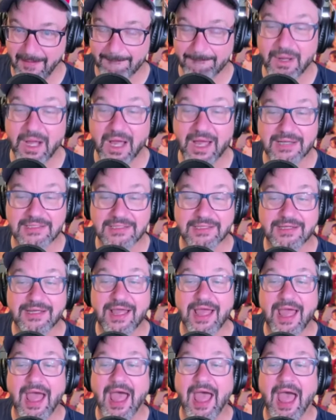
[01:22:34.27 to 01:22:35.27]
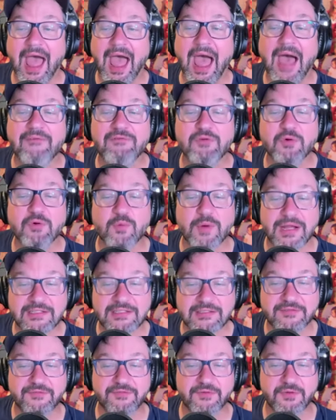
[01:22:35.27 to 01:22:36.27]
But have a
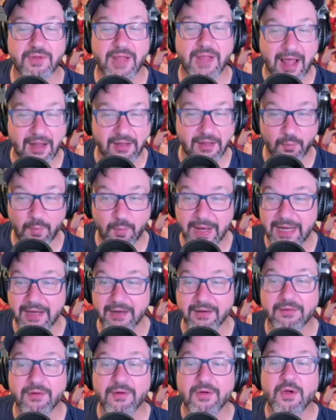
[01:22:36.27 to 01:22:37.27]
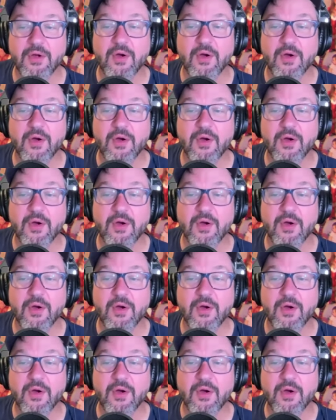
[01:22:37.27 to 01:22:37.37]
restful Halloween